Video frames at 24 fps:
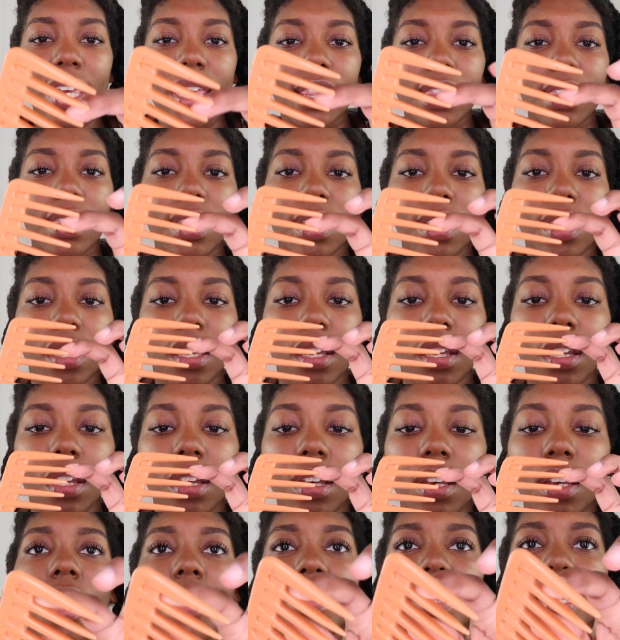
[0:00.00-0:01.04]
on
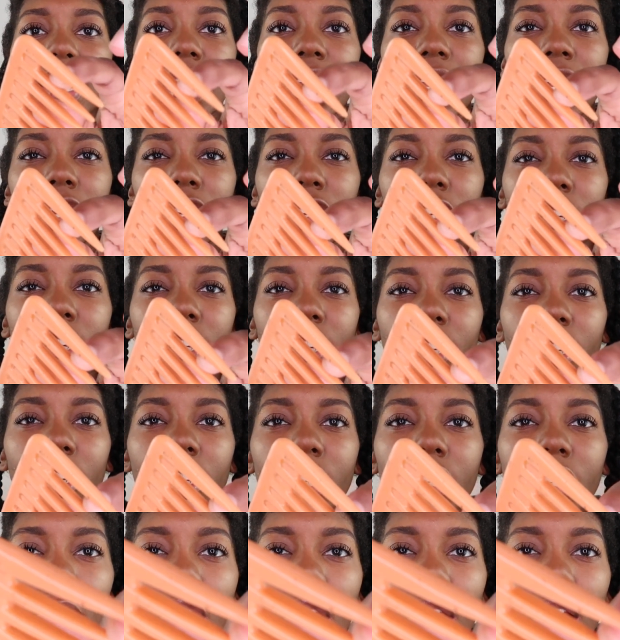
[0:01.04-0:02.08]
the
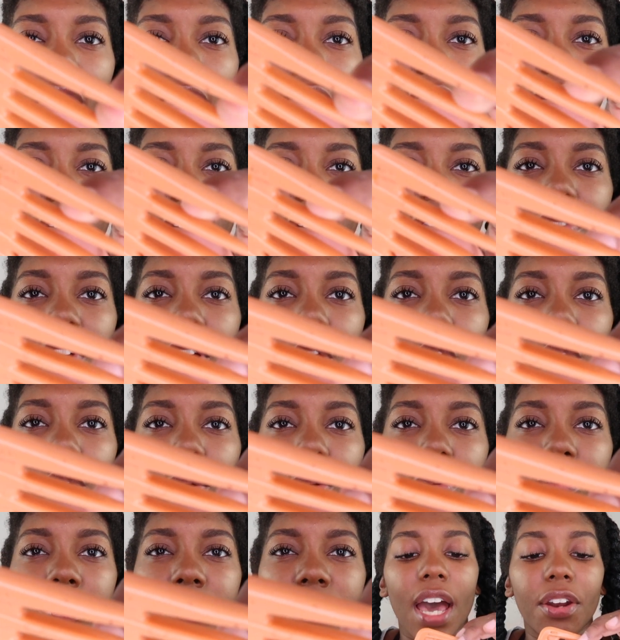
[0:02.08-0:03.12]
inner part of the
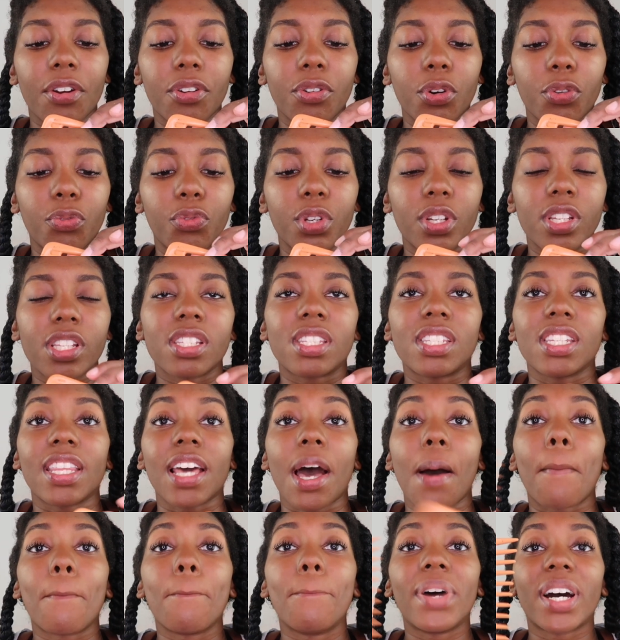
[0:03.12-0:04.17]
comb. I don't know if you can see
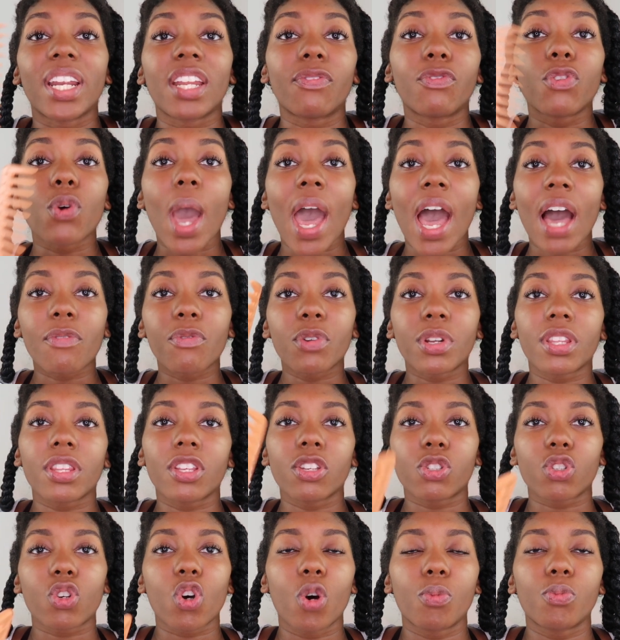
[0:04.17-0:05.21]
that, but if you have one of
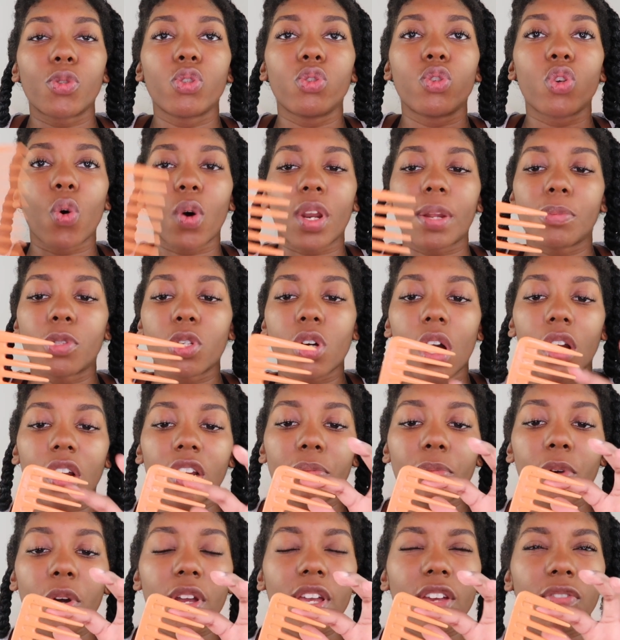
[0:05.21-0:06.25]
these combs, you know what I'm
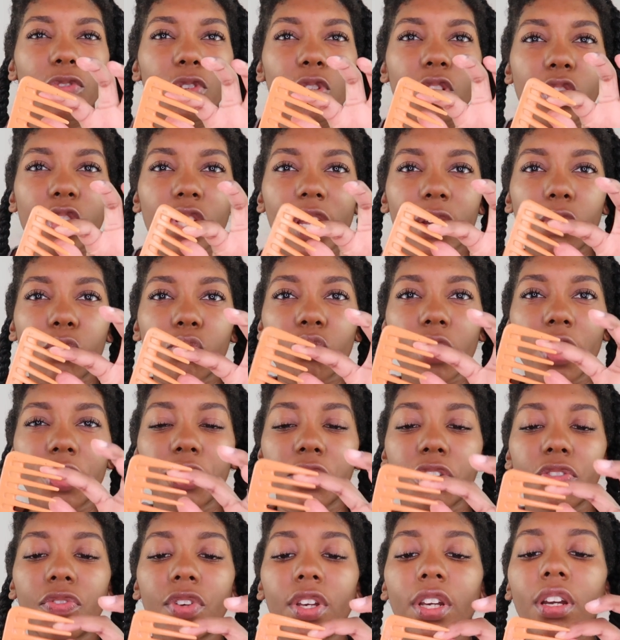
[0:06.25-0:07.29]
talking about. If you just like run
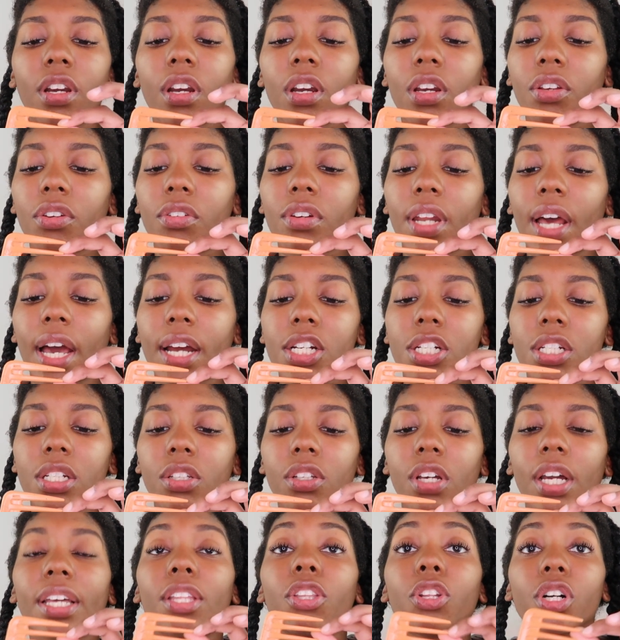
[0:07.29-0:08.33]
your finger, you can actually
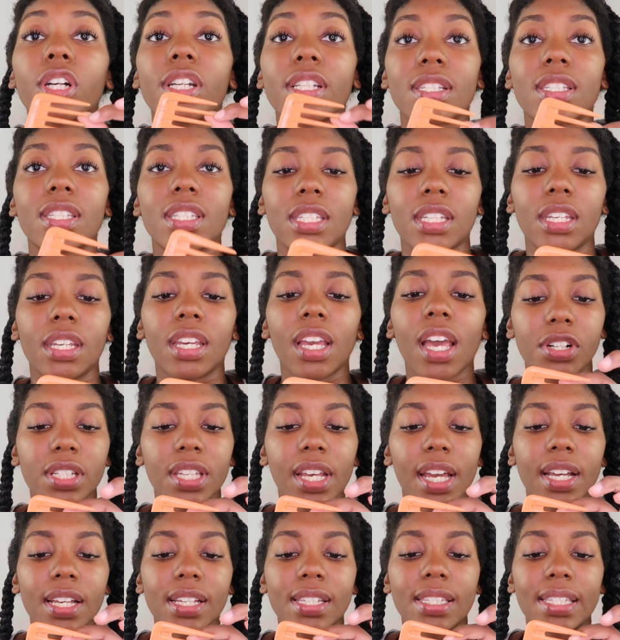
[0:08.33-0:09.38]
like look and see there's
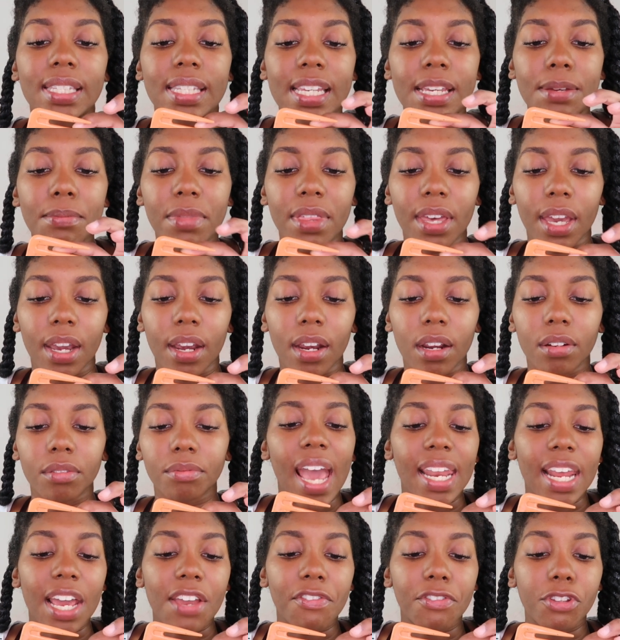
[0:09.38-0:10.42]
like a seam there,
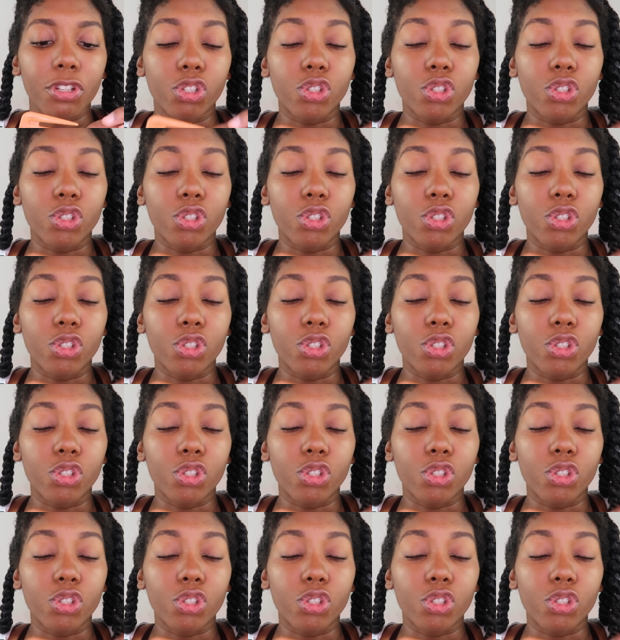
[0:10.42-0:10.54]
and I